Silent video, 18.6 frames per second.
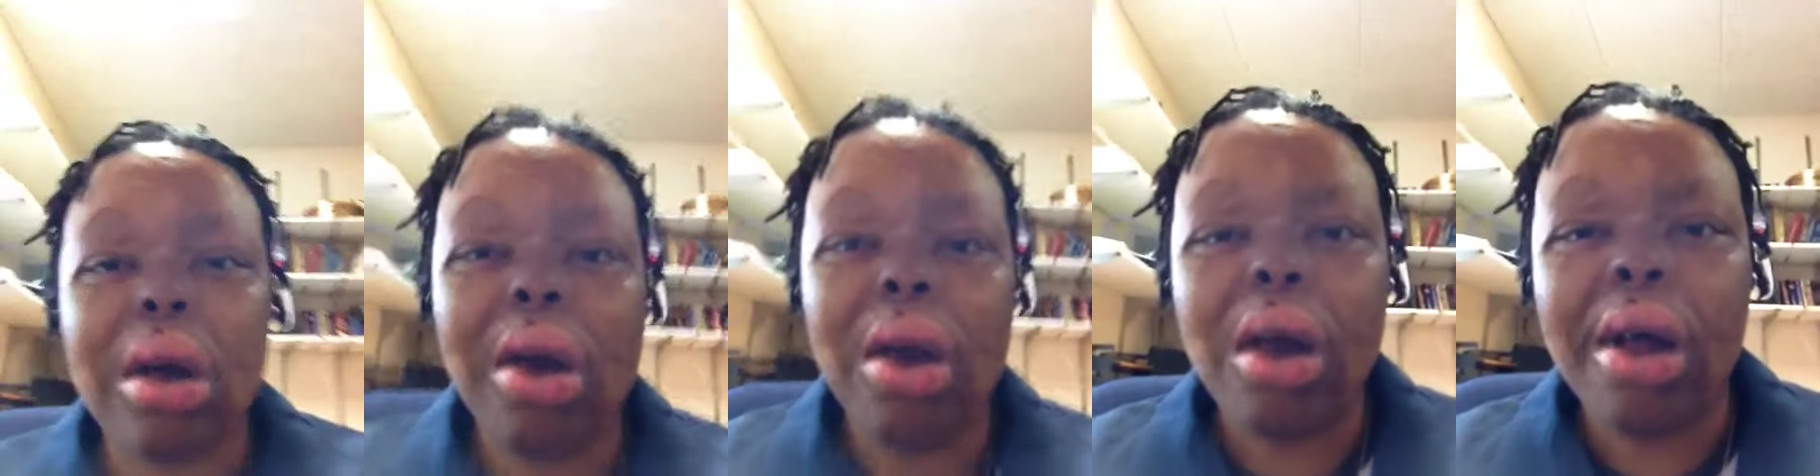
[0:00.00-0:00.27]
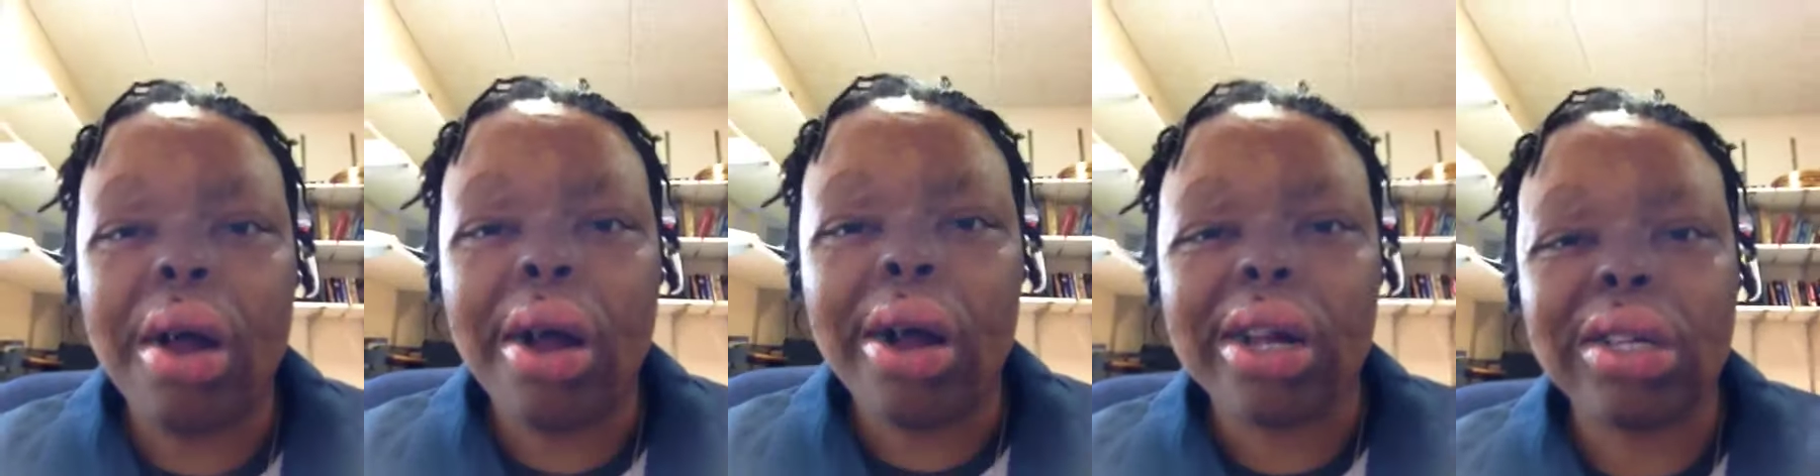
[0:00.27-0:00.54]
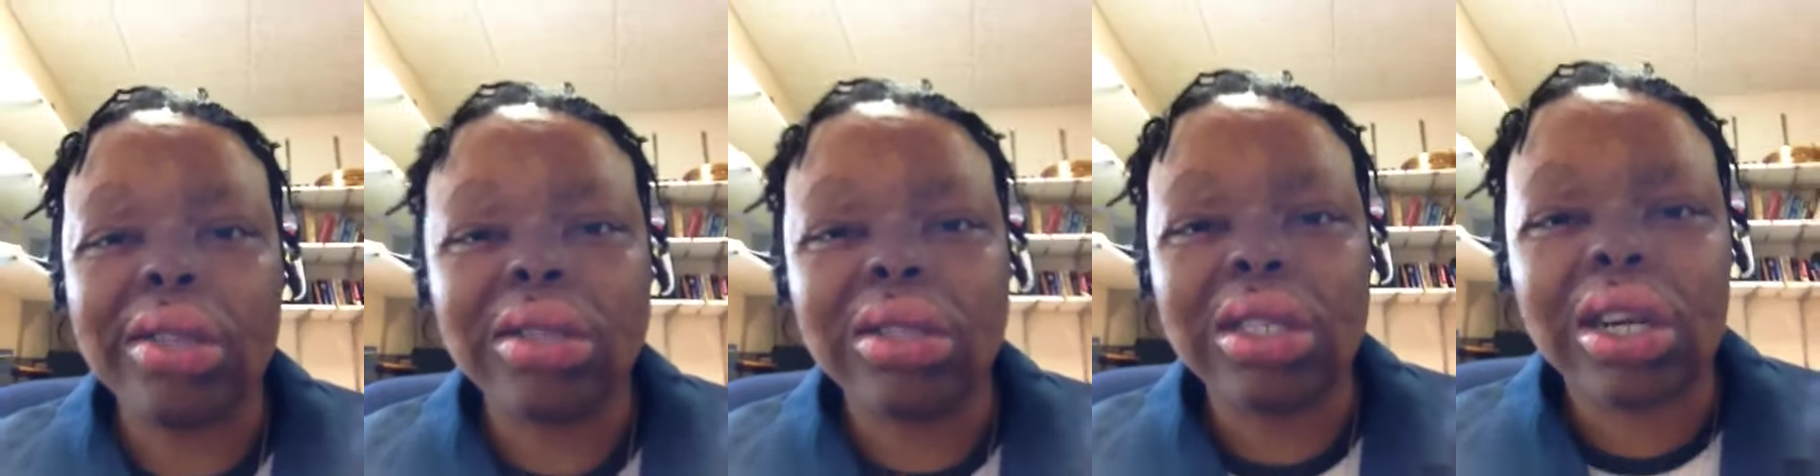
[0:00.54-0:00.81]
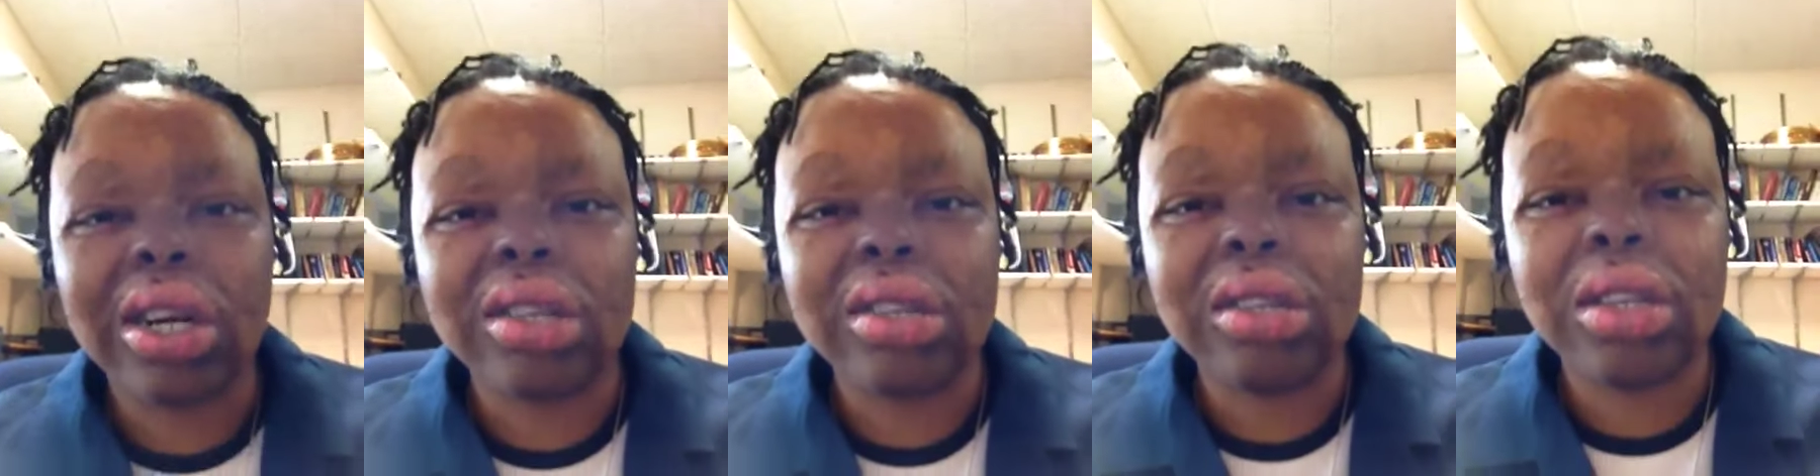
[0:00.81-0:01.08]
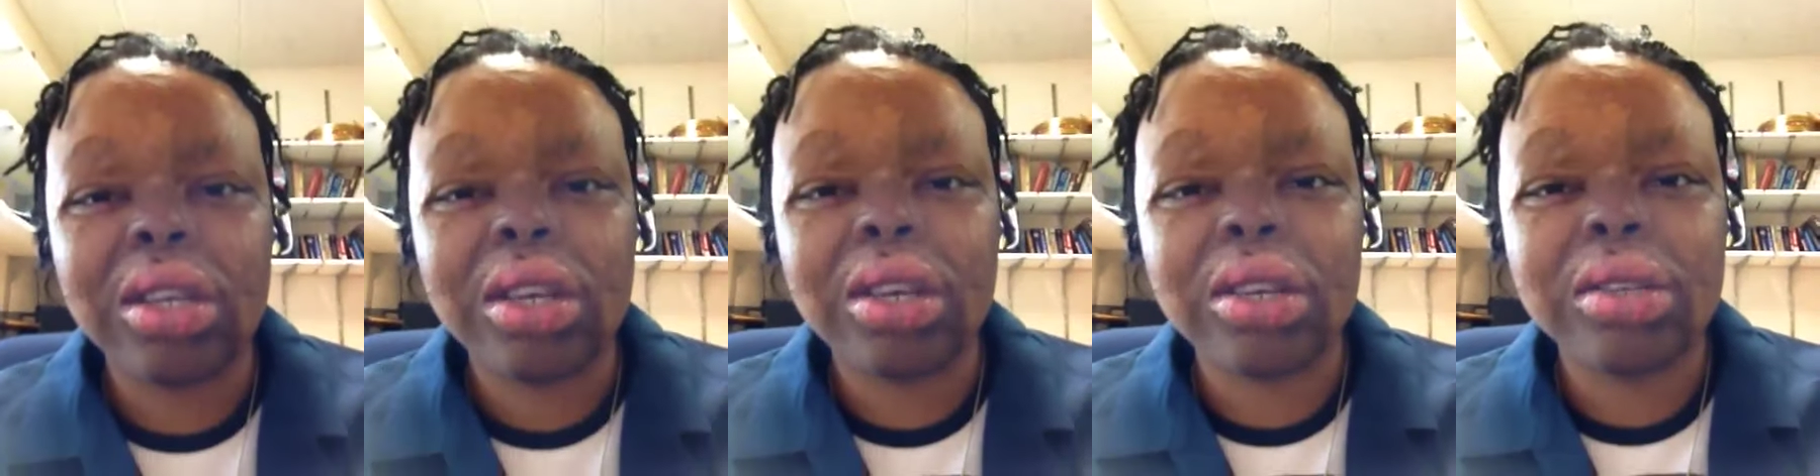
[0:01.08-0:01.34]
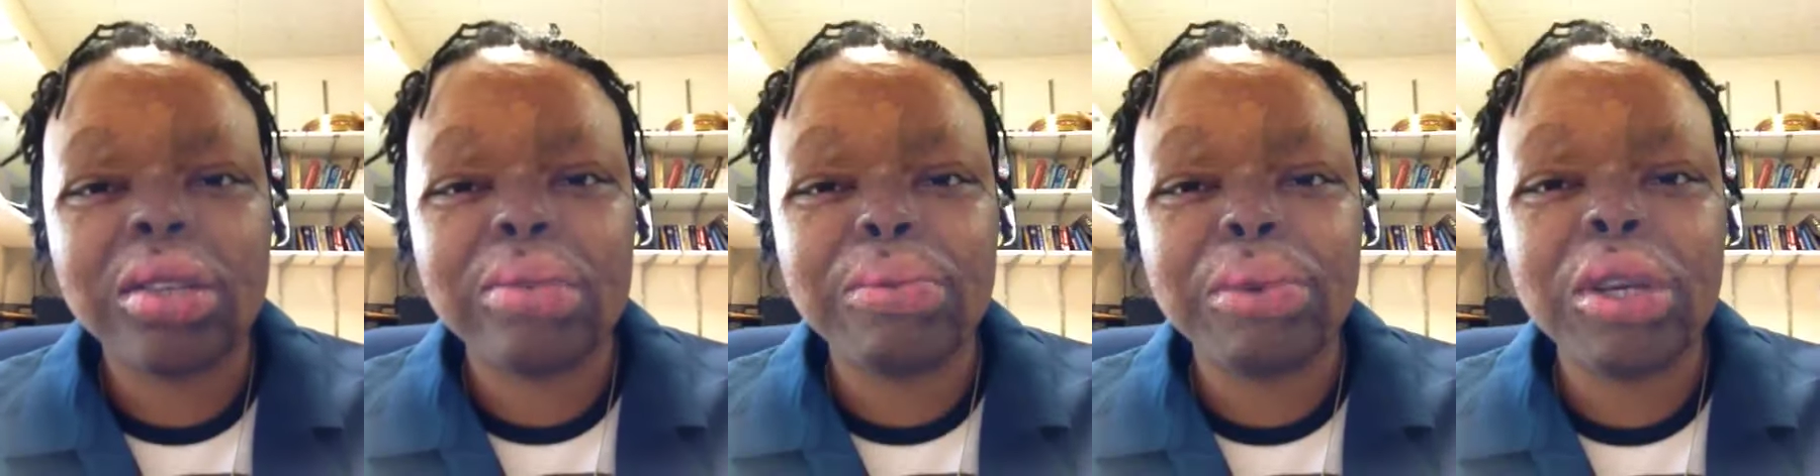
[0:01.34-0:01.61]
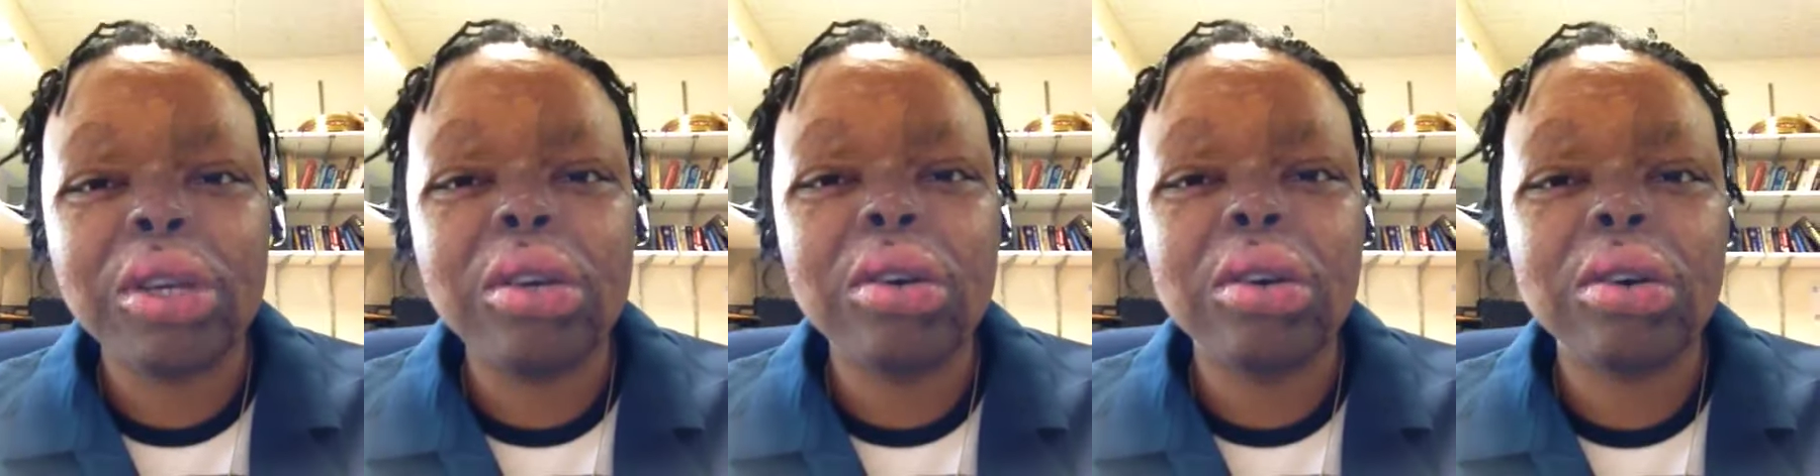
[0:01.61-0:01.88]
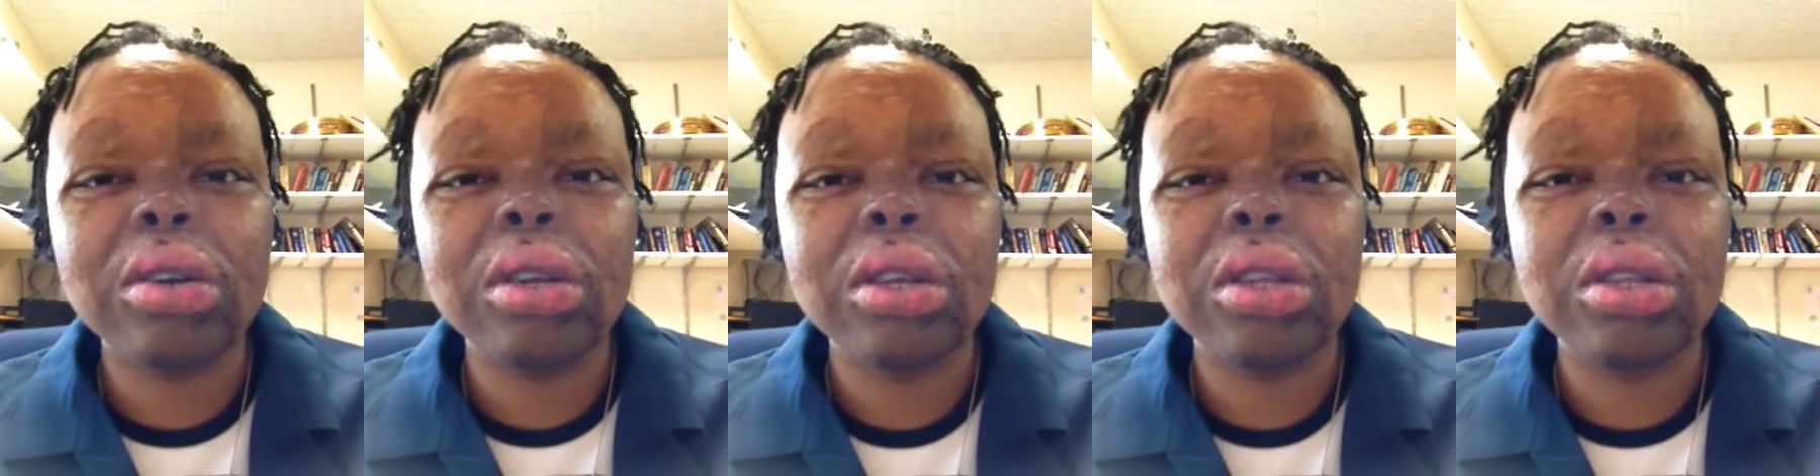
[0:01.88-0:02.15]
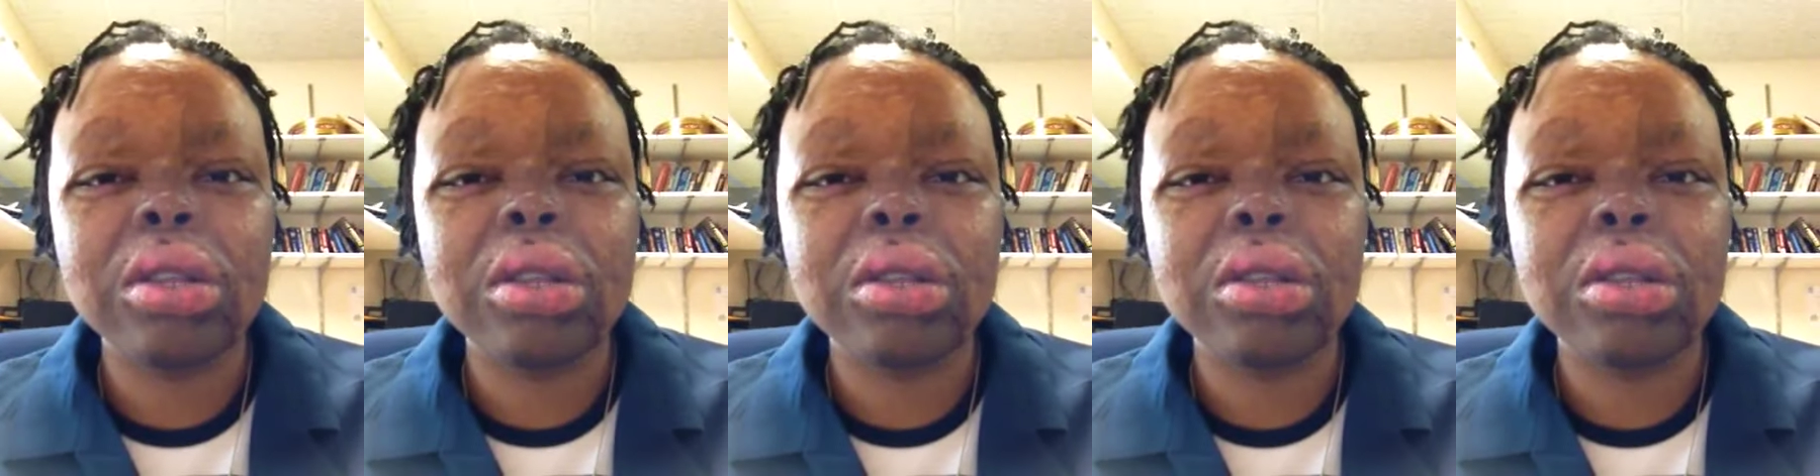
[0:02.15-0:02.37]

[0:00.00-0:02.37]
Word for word: Uh, like I said, speak on it.